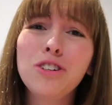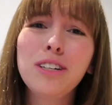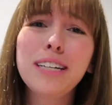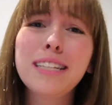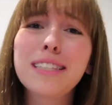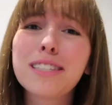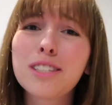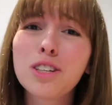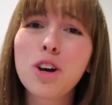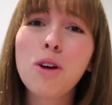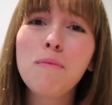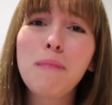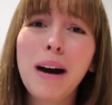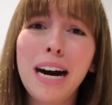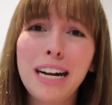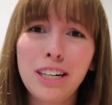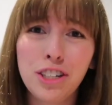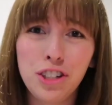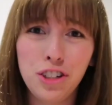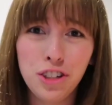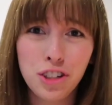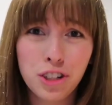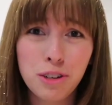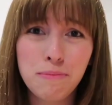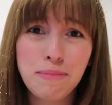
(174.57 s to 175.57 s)
You did so
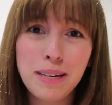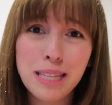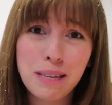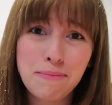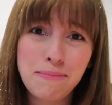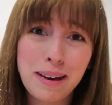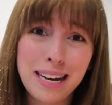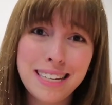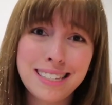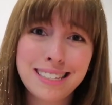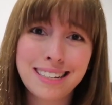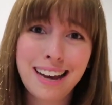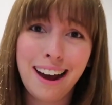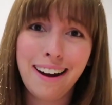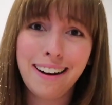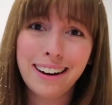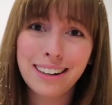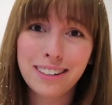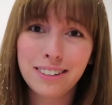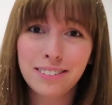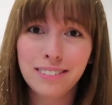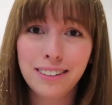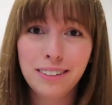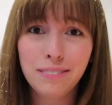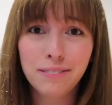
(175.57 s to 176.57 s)
much. You should be the best
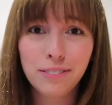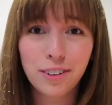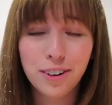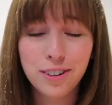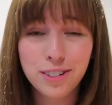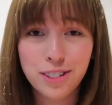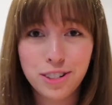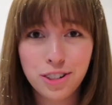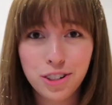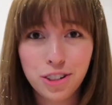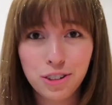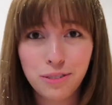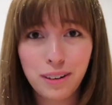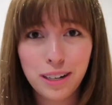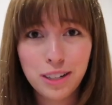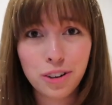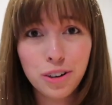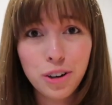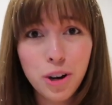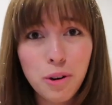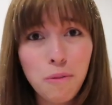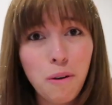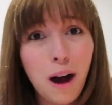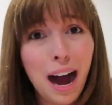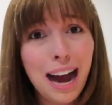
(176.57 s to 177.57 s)
character in Frozen 2. I
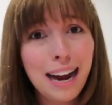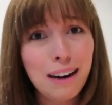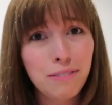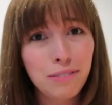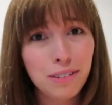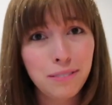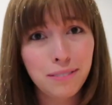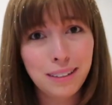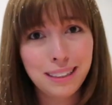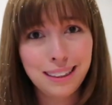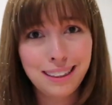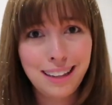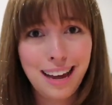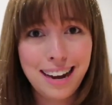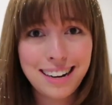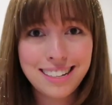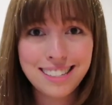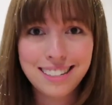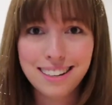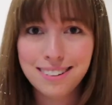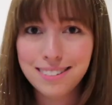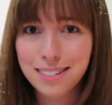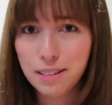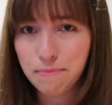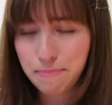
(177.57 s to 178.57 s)
don't know why everyone
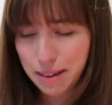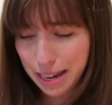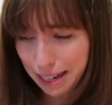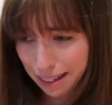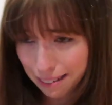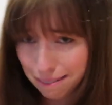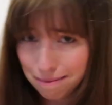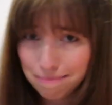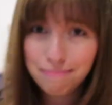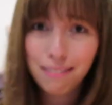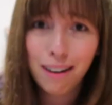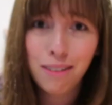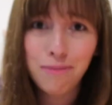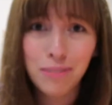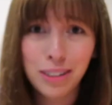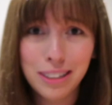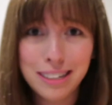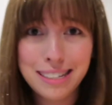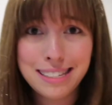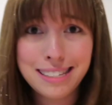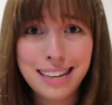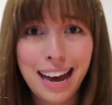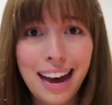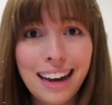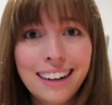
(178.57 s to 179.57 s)
likes Elsa better. I'm
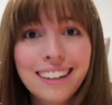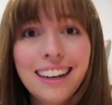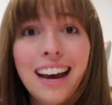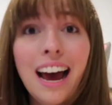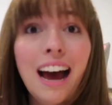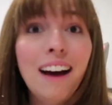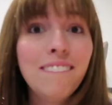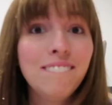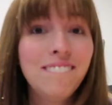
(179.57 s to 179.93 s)
really sad.